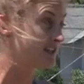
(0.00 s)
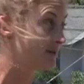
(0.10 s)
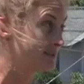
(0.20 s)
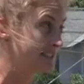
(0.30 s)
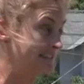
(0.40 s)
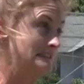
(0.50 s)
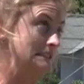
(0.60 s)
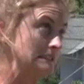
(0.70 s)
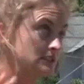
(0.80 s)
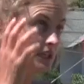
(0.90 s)
of stopped. Deep.
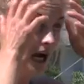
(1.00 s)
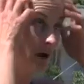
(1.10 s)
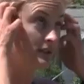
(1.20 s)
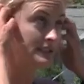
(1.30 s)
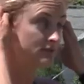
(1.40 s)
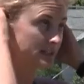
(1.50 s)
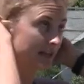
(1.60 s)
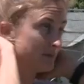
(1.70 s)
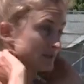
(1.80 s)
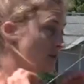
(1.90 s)
Like I wasn't
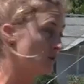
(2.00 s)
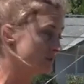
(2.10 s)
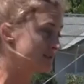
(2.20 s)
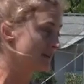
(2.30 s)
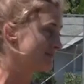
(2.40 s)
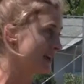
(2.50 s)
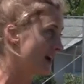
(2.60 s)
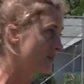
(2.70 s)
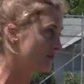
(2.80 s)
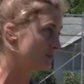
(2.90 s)
really able to hold stuff
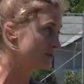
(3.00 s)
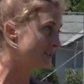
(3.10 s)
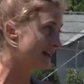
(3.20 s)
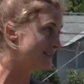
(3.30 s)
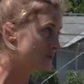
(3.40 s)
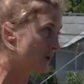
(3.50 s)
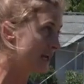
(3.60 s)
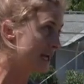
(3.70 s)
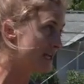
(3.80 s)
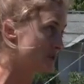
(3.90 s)
down for okay. most of the last
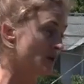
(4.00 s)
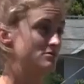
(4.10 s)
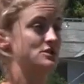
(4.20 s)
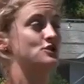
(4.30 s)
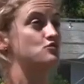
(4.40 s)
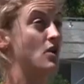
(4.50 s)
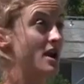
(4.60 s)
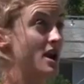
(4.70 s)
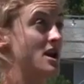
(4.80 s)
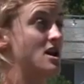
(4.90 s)
twenty, and so I was just
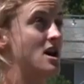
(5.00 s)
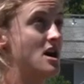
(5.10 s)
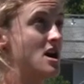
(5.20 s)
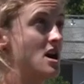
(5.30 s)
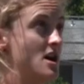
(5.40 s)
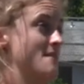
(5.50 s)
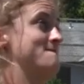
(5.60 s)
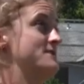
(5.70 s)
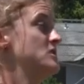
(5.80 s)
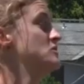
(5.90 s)
running
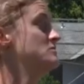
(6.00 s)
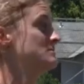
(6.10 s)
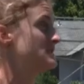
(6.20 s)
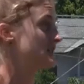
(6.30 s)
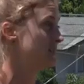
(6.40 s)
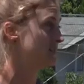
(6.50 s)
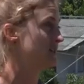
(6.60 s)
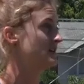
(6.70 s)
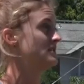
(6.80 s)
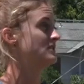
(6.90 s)
on fumes. It
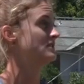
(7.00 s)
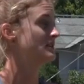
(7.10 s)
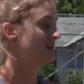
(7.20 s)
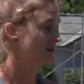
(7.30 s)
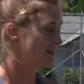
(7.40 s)
know? was just